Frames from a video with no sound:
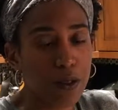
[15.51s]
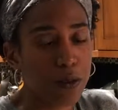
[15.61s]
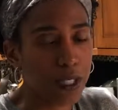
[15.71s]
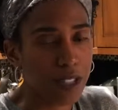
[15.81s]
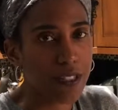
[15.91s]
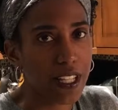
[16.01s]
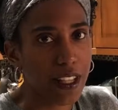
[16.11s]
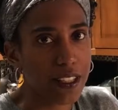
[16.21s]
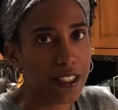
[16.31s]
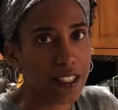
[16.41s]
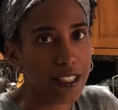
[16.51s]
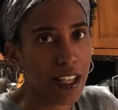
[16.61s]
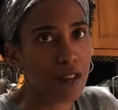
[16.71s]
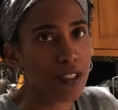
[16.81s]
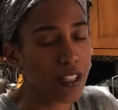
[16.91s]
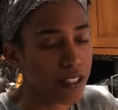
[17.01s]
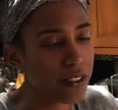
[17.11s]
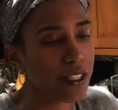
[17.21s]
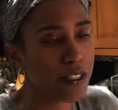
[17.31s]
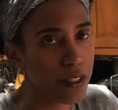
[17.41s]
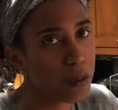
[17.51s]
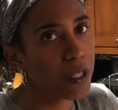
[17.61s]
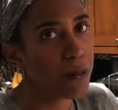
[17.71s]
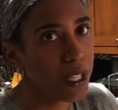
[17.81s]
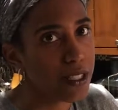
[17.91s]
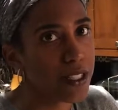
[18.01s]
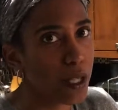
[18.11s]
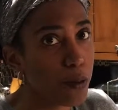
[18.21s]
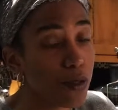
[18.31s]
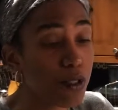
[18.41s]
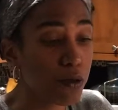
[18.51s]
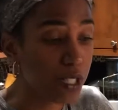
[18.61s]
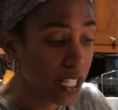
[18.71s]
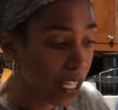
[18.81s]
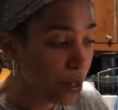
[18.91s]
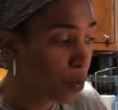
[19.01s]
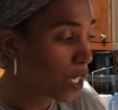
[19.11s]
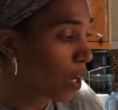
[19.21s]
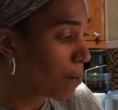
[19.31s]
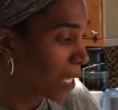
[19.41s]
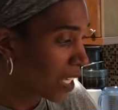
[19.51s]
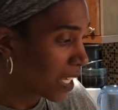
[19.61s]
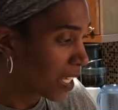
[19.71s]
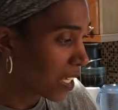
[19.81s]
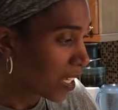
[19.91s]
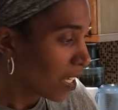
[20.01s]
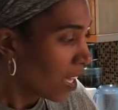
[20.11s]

We love salad in this house. That tends to be a main staple. So today we are making